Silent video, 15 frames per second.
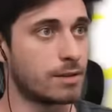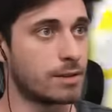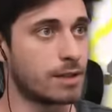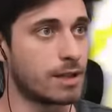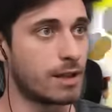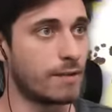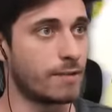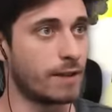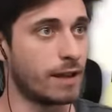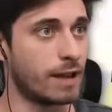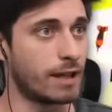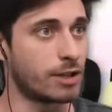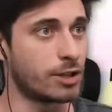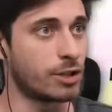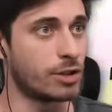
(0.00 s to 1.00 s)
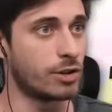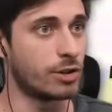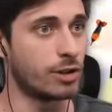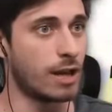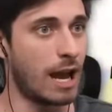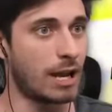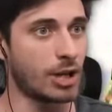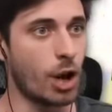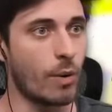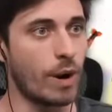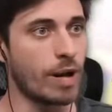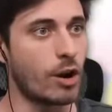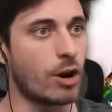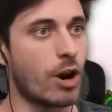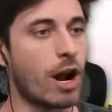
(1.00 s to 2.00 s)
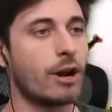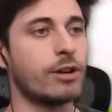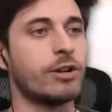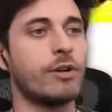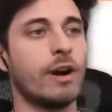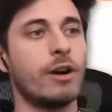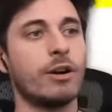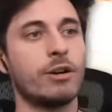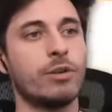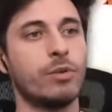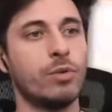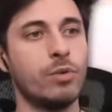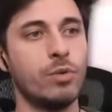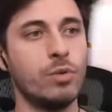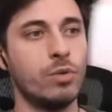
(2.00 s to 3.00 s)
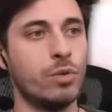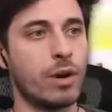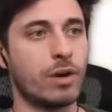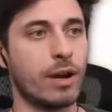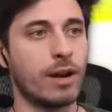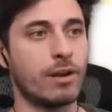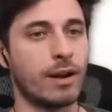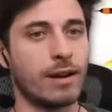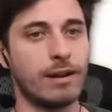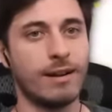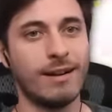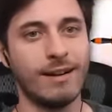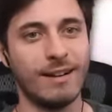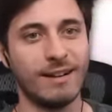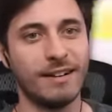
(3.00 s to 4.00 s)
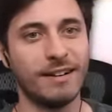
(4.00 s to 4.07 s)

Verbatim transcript: because I feel like I should. Actually, oh, wait, no, no, no, I already do. I already do. Woo, okay, okay.